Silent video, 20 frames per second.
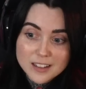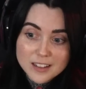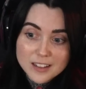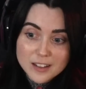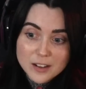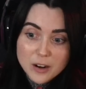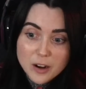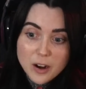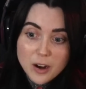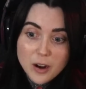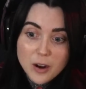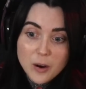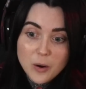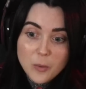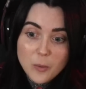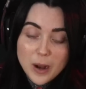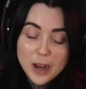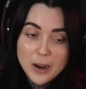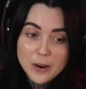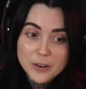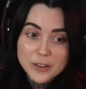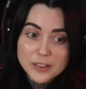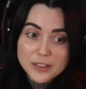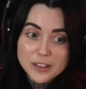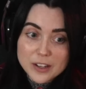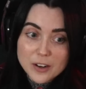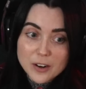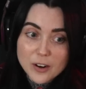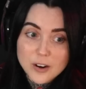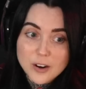Oh, wow,
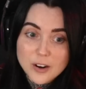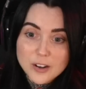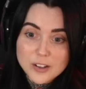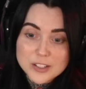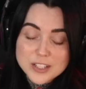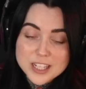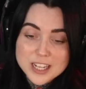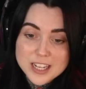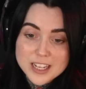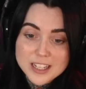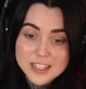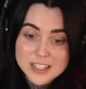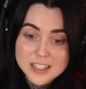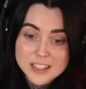they're all dead.